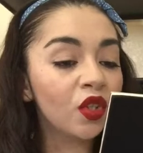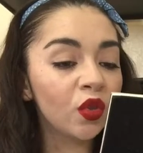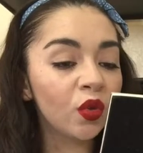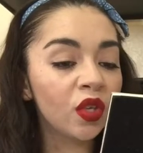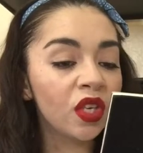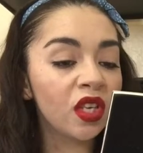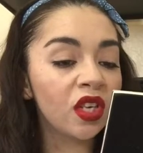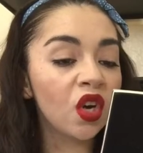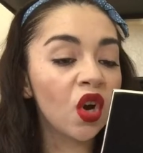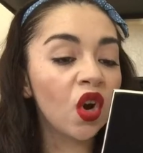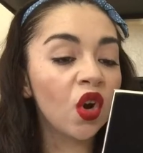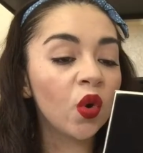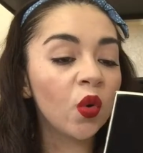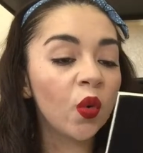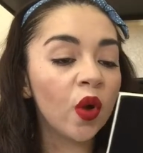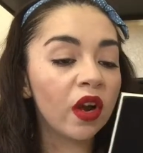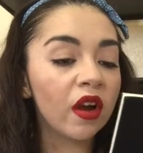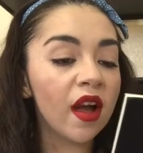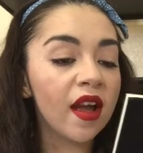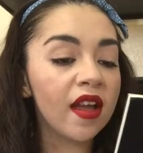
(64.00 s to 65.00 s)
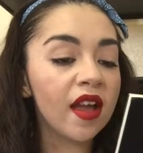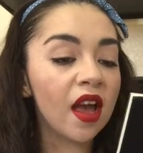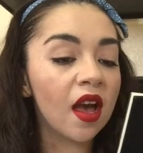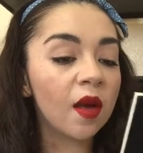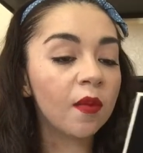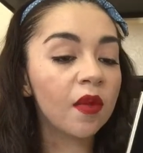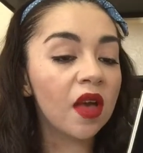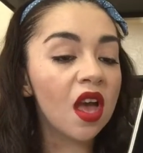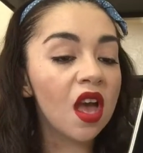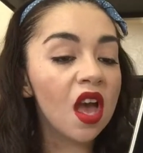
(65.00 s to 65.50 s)
doing or where I
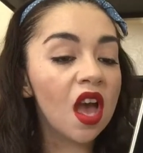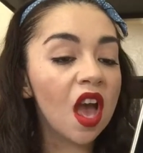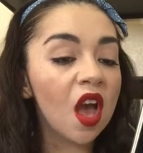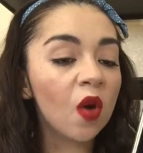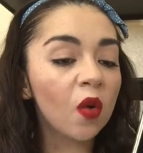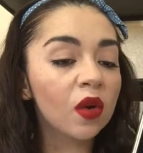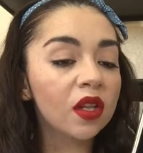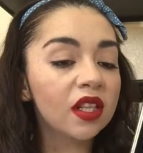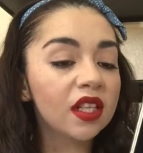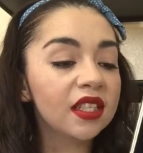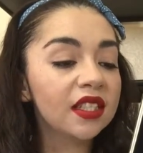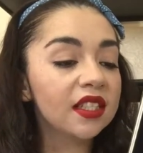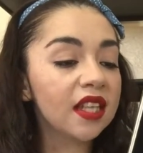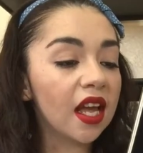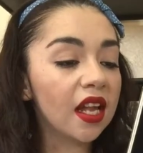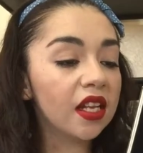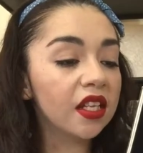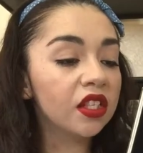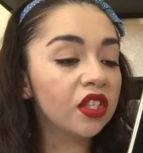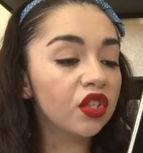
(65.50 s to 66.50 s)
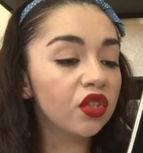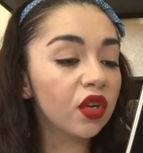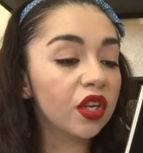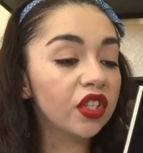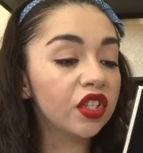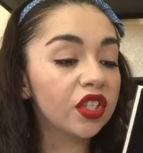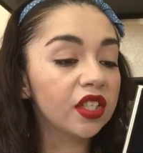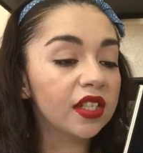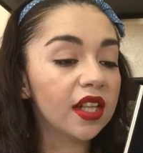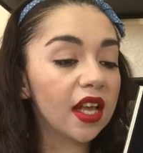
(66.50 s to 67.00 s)
am, and when the silence
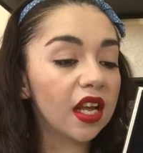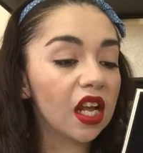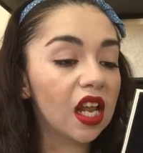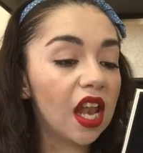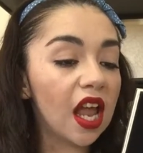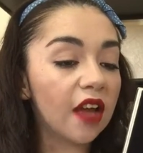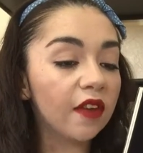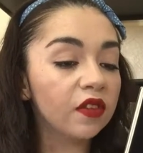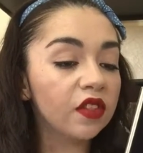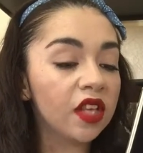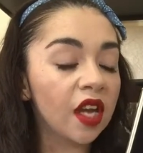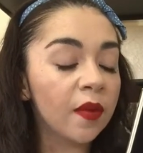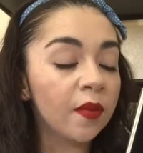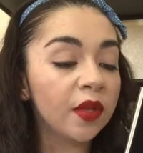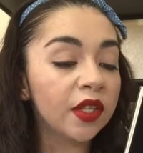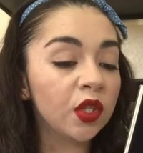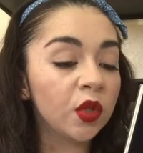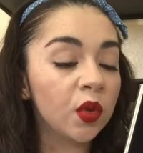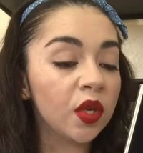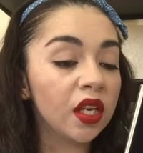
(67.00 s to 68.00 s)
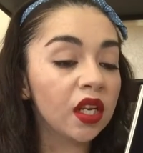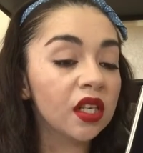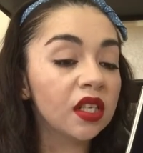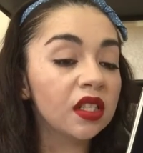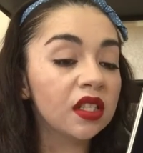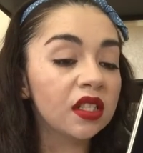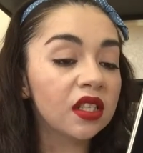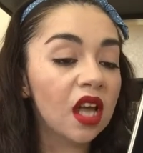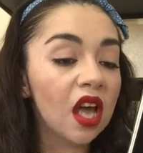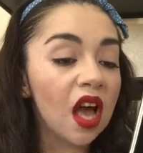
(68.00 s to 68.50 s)
stretches like a lifetime between
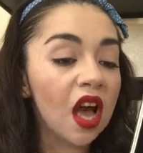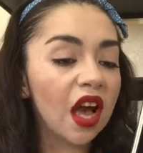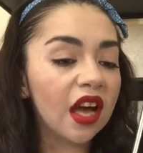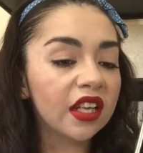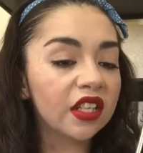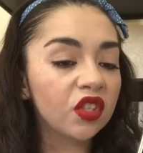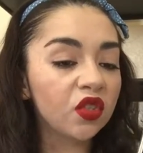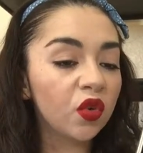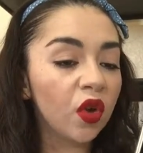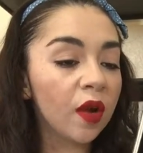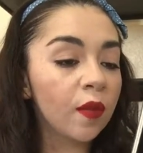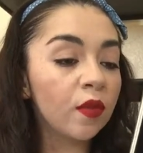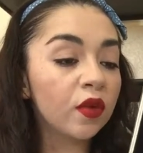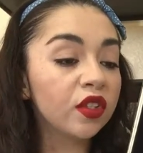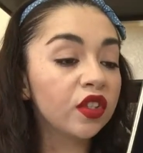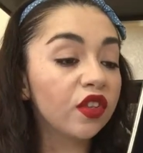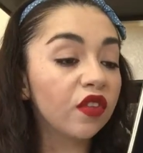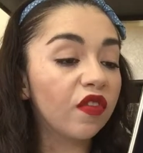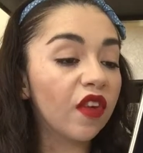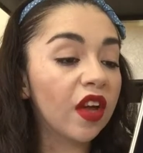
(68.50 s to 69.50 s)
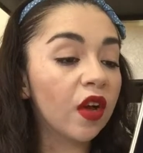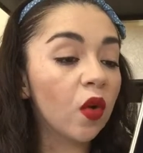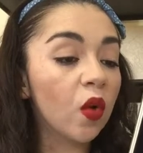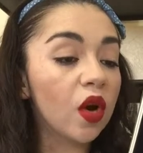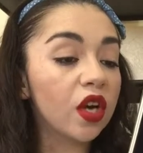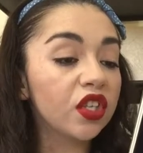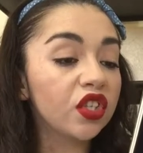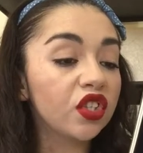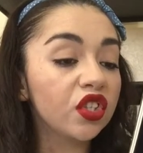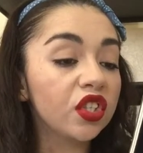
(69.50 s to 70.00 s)
us, I scramble to find
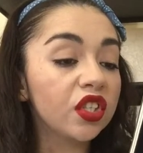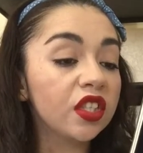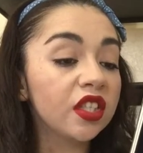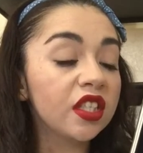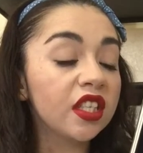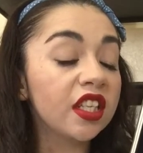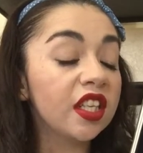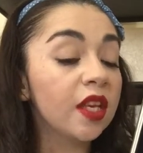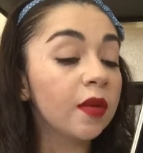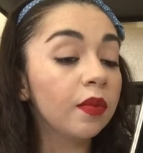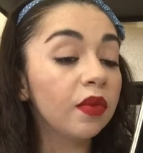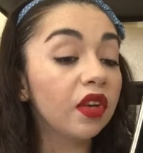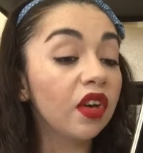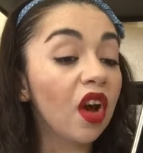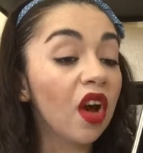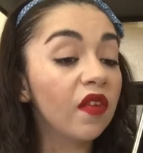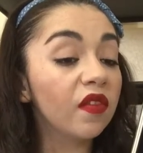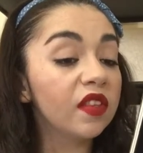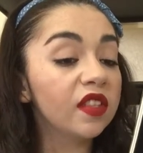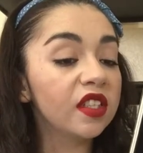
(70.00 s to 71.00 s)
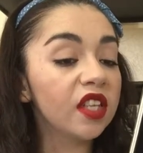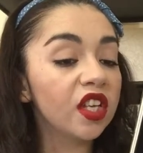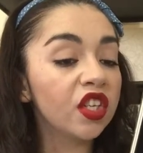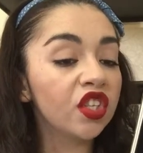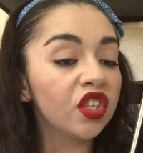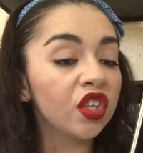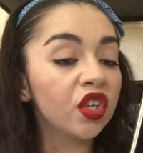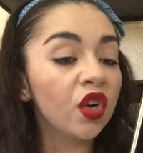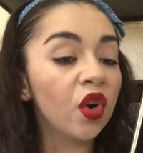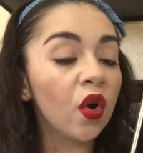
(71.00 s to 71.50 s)
questions to keep the
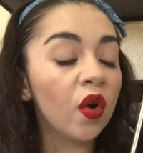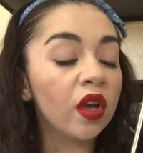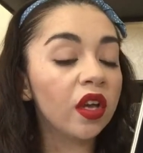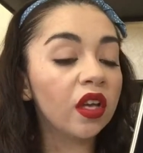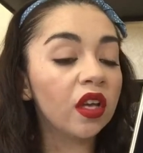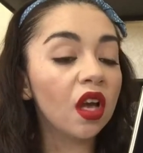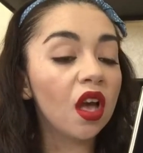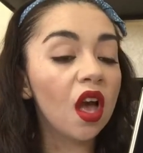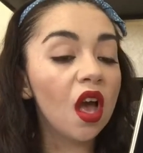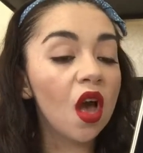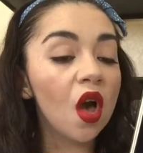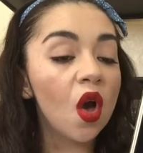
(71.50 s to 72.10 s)
conversation going.